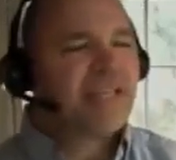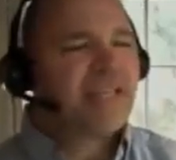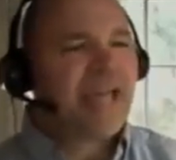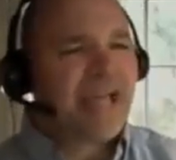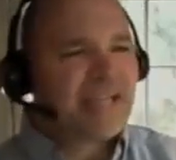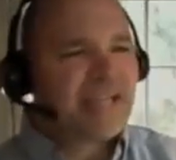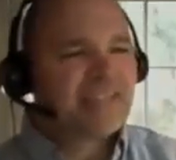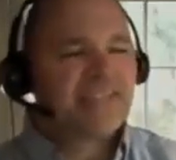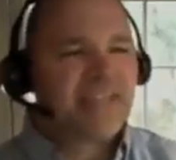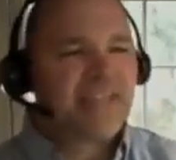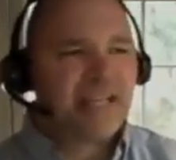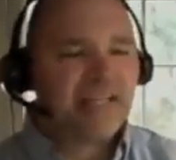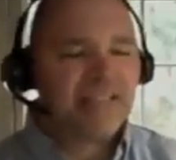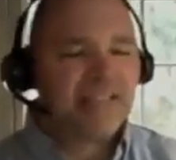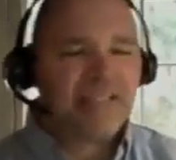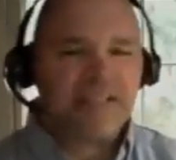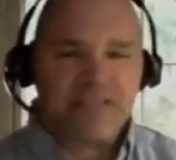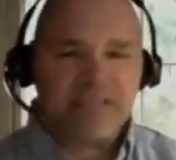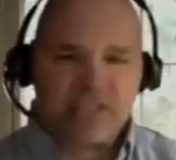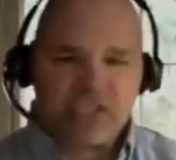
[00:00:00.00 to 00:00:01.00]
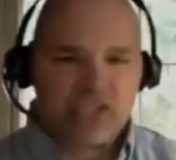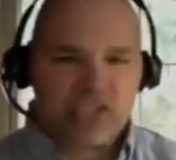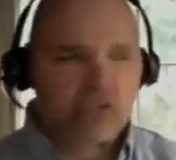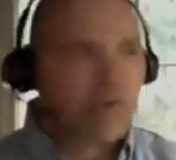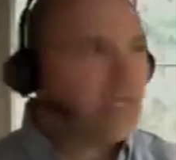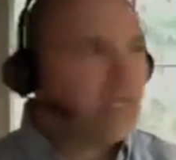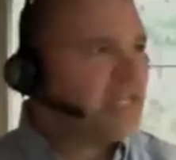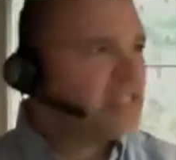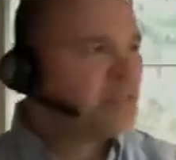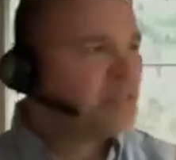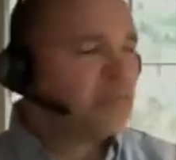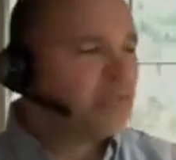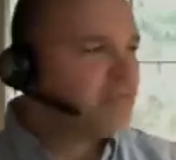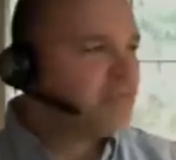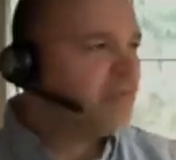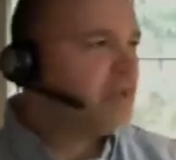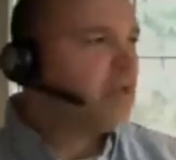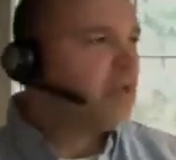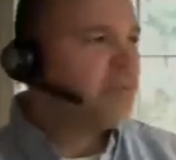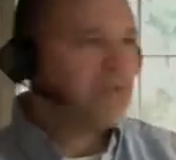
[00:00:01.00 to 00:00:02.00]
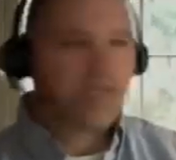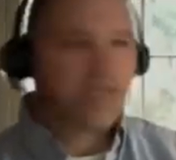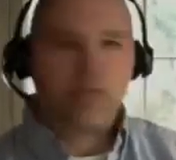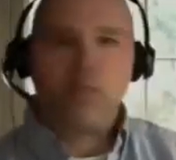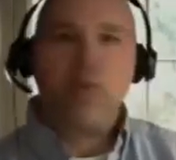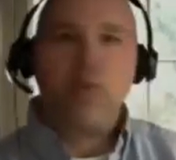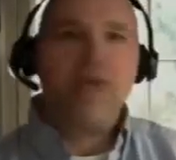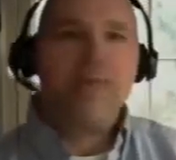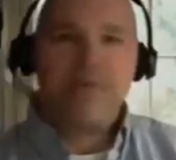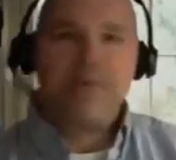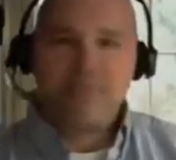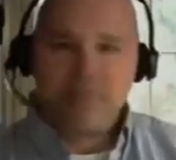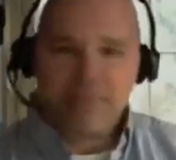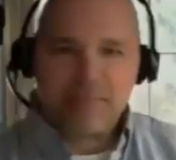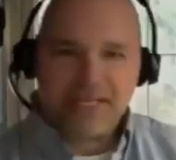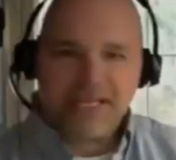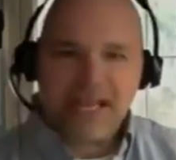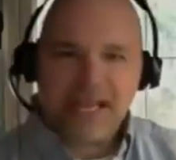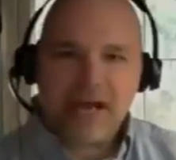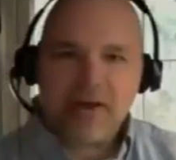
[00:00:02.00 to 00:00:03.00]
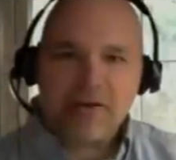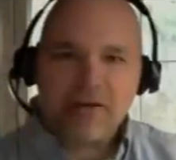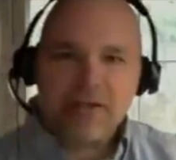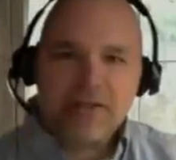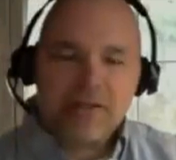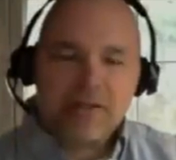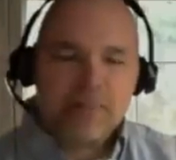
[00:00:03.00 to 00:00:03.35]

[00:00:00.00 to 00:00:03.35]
accidentally these strains will develop that could wipe everybody out